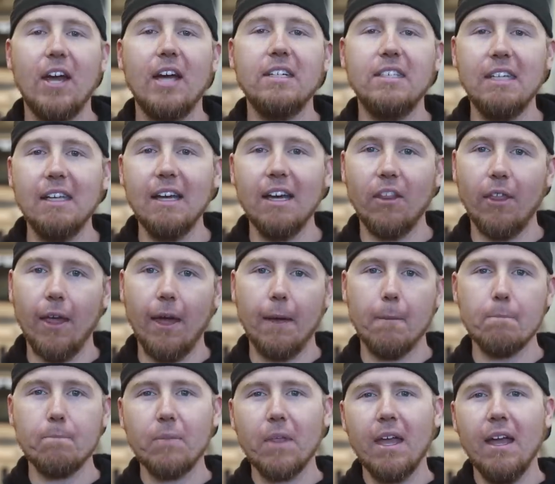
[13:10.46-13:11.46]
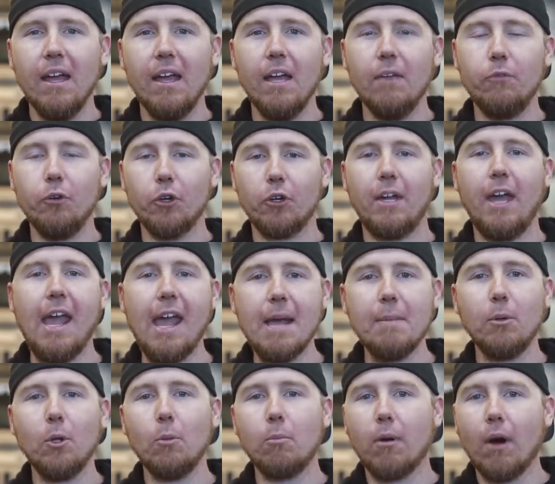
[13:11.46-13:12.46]
the idea that if your
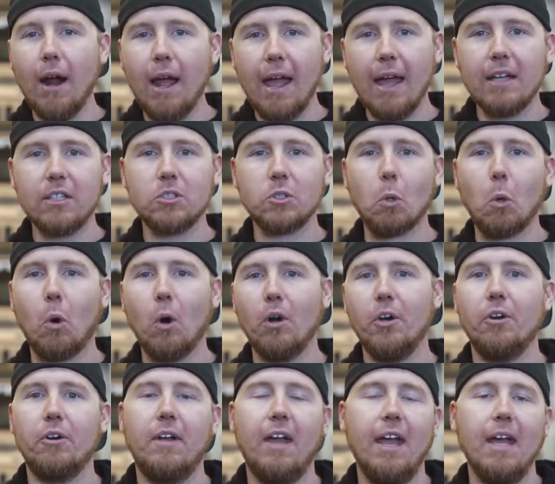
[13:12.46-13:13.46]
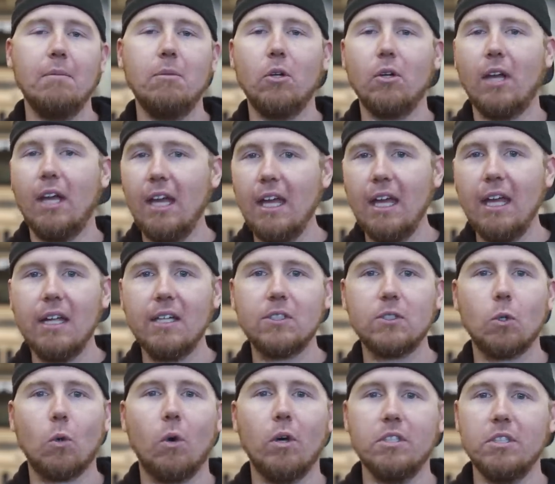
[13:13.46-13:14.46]
cable breaks or your cable
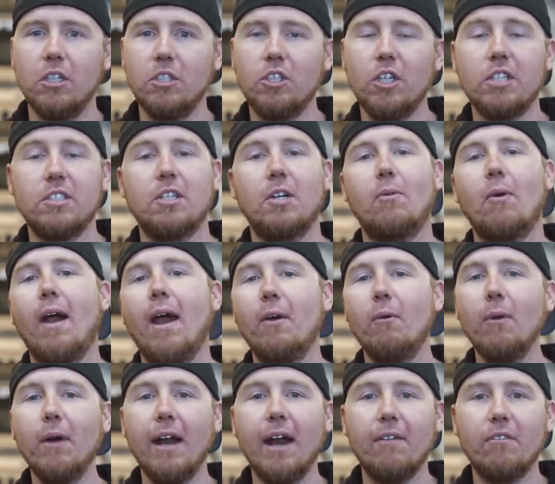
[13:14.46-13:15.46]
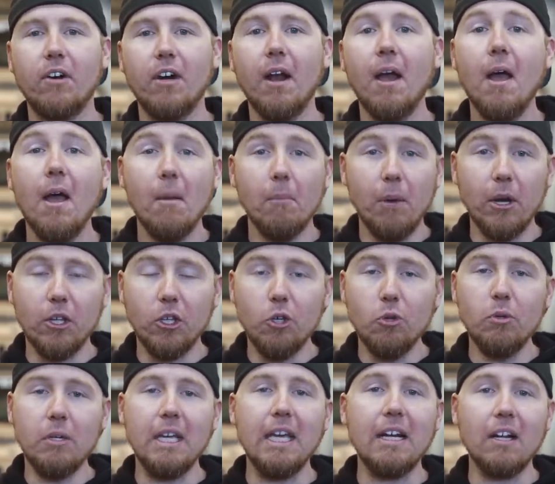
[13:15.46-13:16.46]
kinks or isn't adjusted right, whatever, but
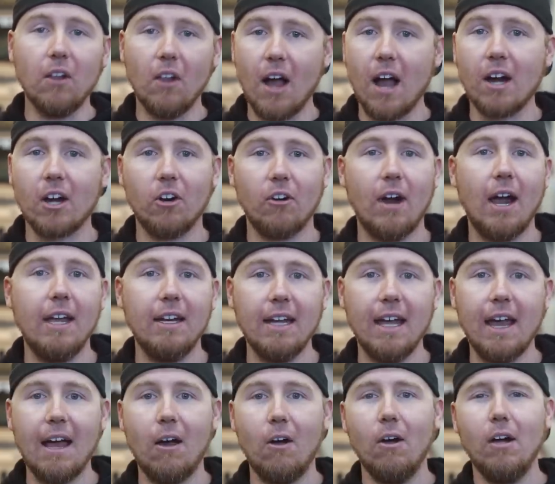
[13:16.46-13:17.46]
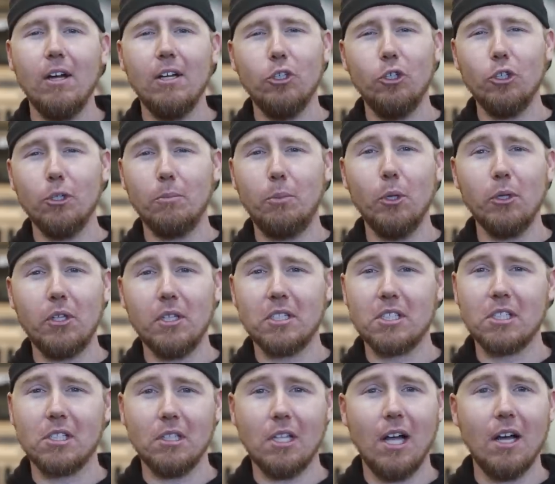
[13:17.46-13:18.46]
you need a locker right now, you can put this
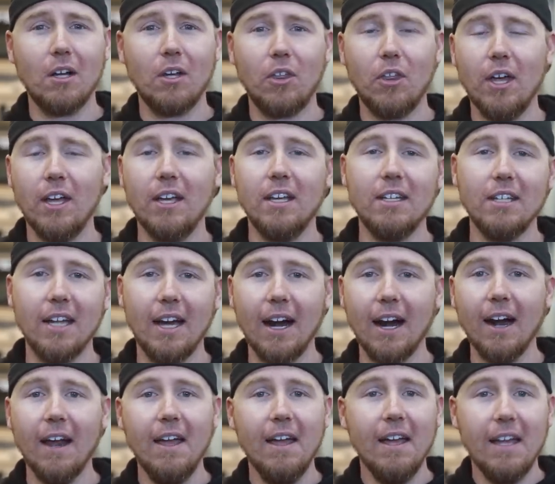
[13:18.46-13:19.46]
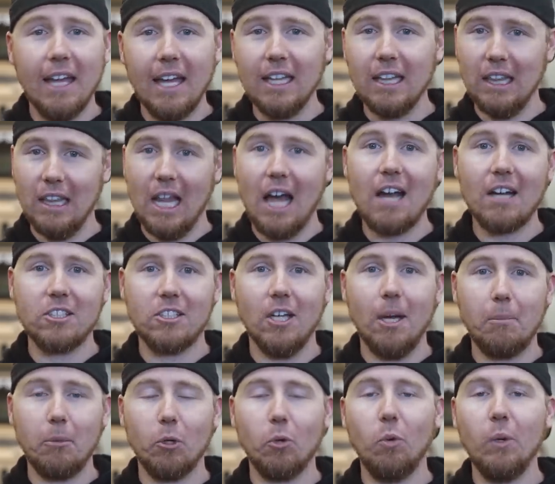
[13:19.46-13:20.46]
slug thing in there. It locks
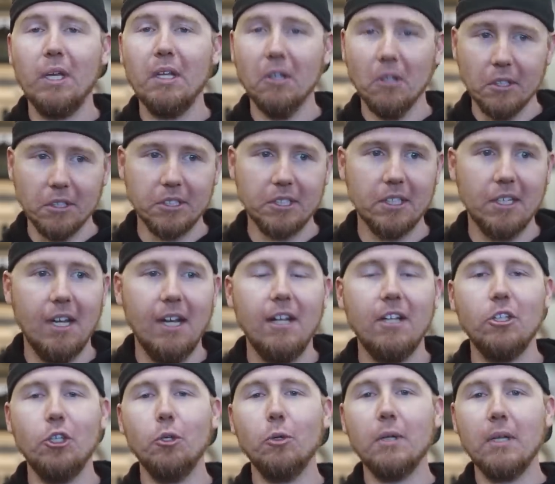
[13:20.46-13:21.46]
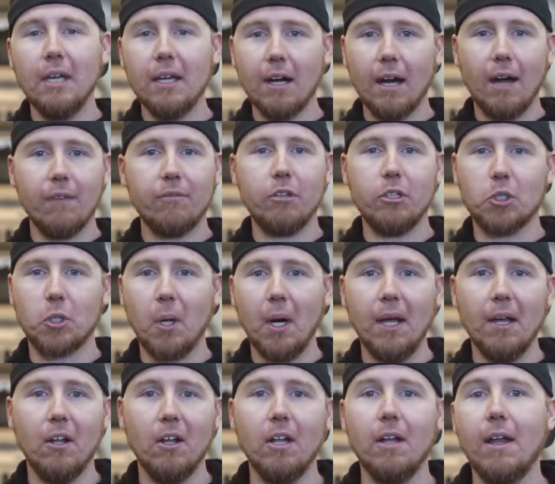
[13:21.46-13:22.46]
up your wheels. You can get off the
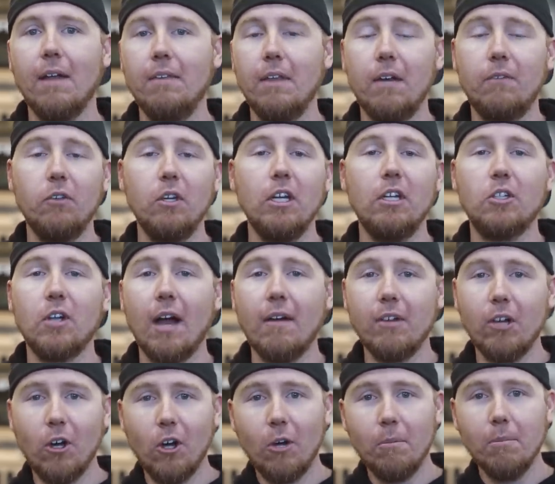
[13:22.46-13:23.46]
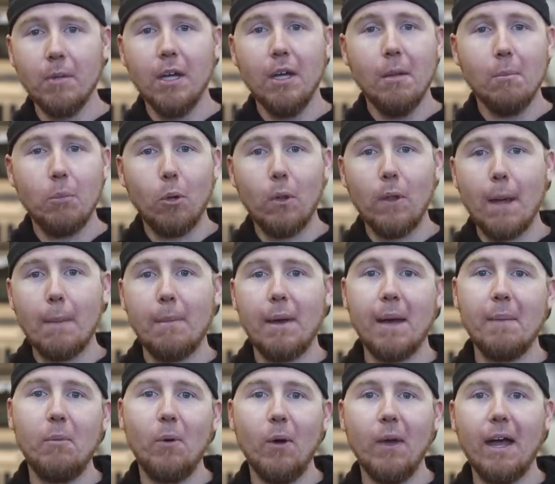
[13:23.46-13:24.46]
trail, and then if you need to drive it home, pull that
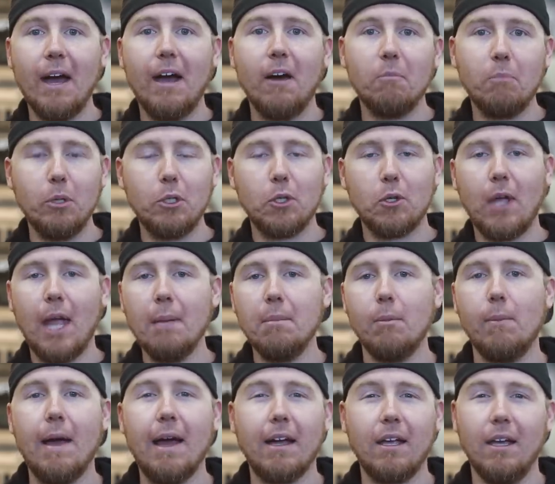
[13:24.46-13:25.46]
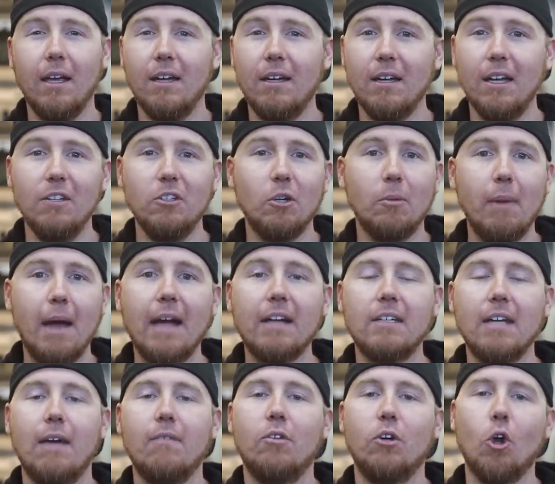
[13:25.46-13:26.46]
bad boy out, put your cable back in, and you're back
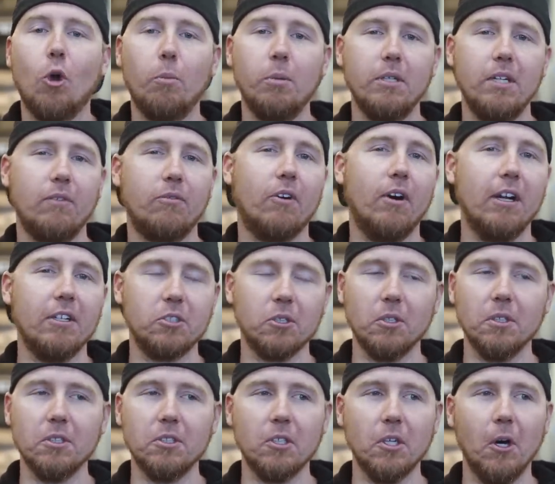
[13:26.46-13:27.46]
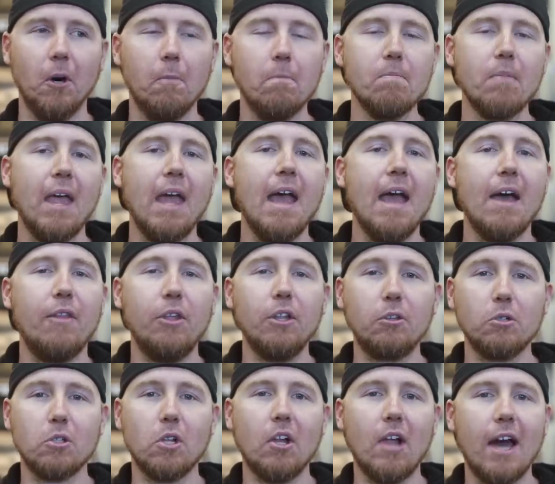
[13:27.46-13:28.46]
to having an open differential. So I
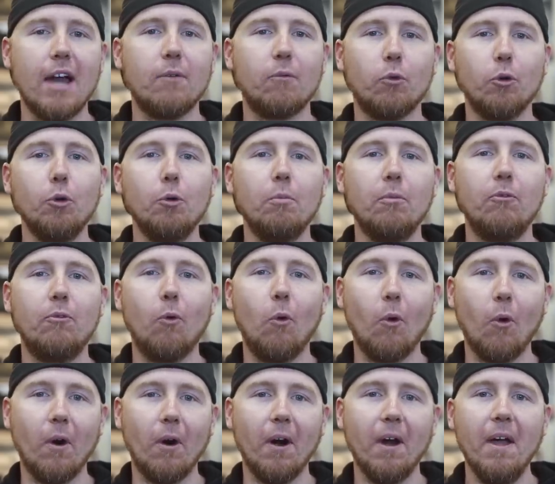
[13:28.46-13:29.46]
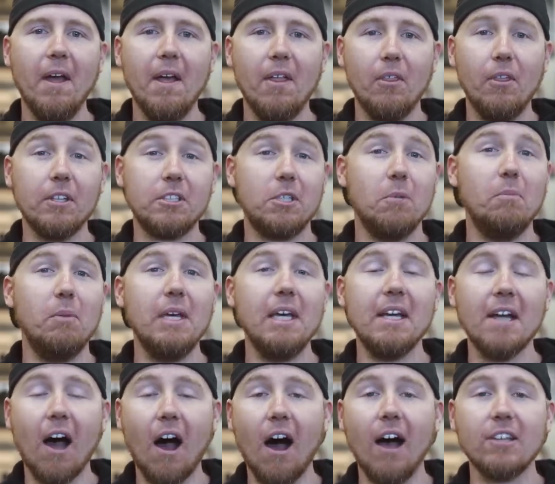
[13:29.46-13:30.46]
think there's a lot of room for this to be
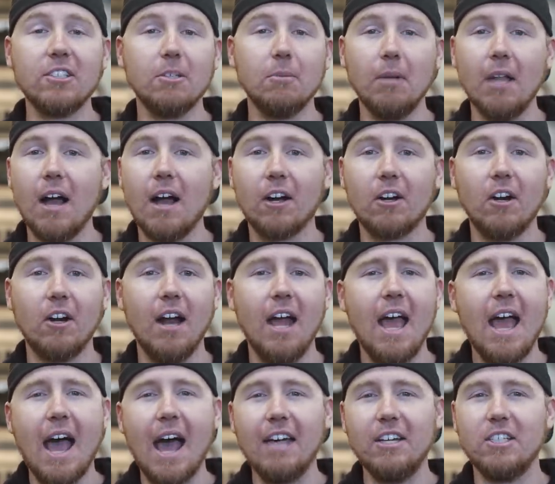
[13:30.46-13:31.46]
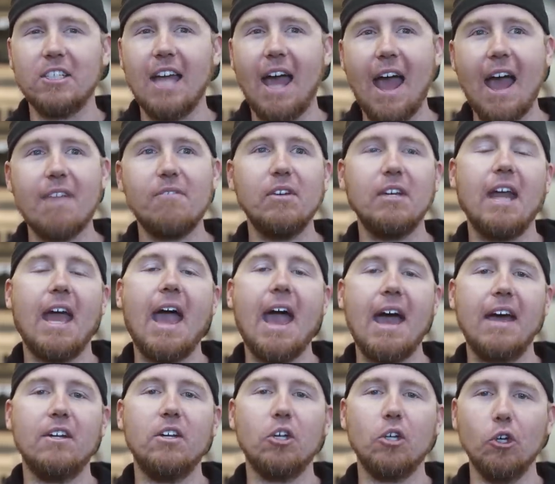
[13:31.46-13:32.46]
an awesome locker. I just haven't
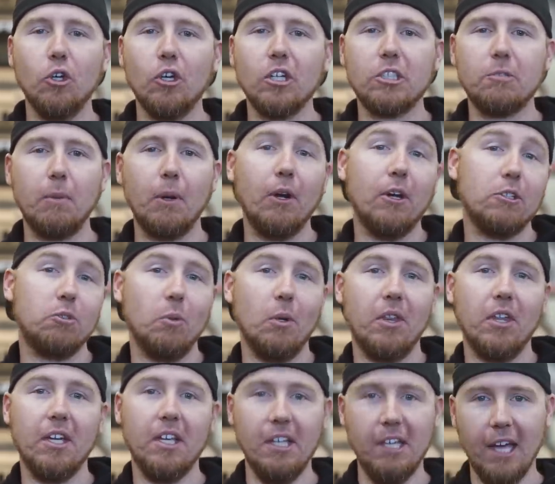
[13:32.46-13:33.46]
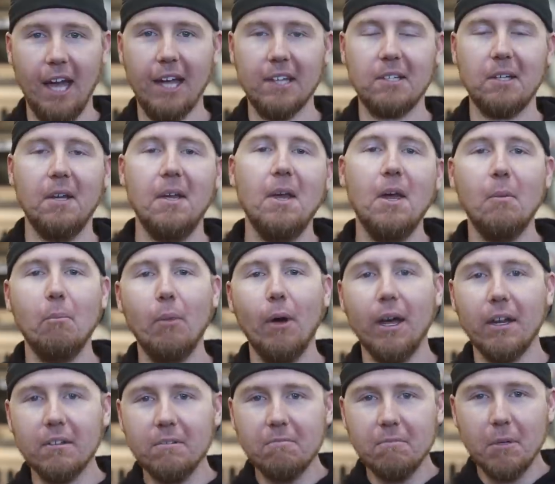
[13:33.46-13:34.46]
had good experience with it yet,
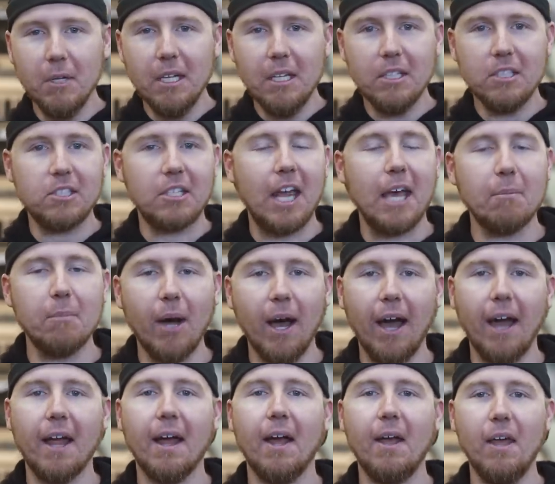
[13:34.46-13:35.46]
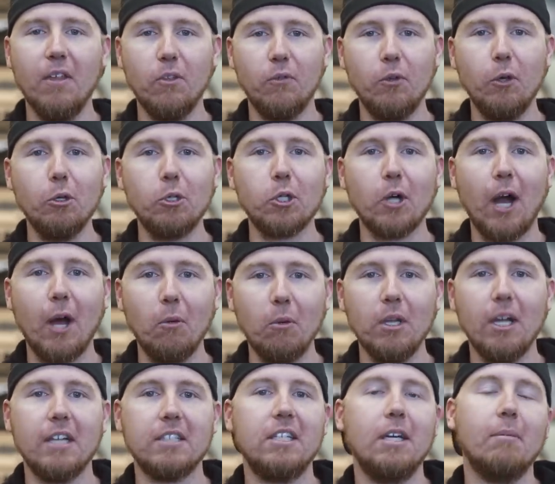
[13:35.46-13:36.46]
but stand by. In the future, I
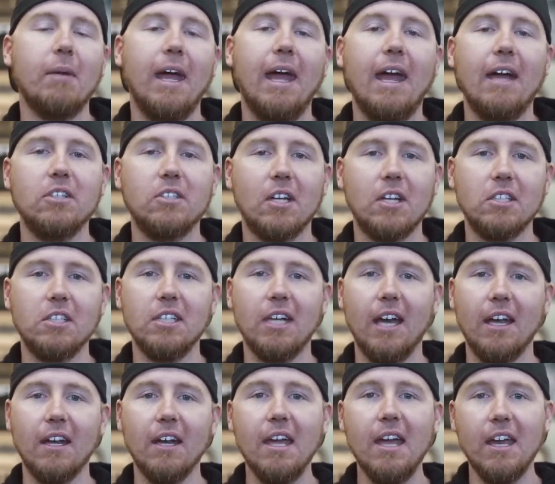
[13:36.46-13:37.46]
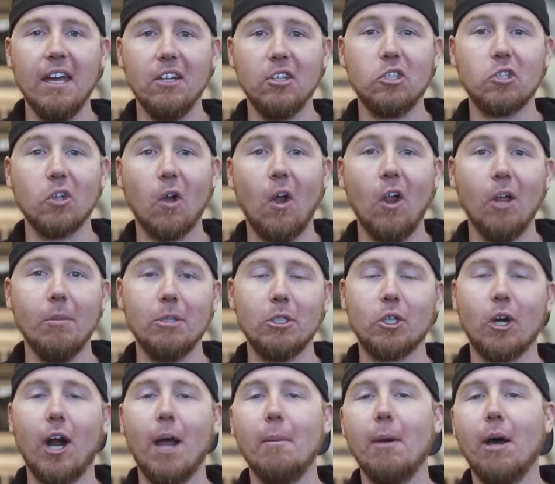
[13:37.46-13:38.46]
would like to get my hands on a set and install them and
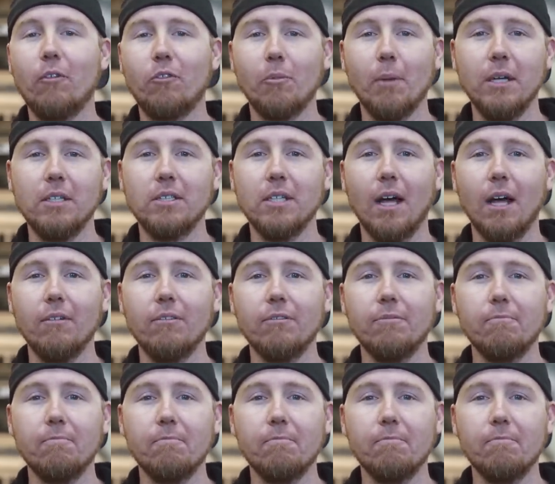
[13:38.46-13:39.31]
try them out for myself.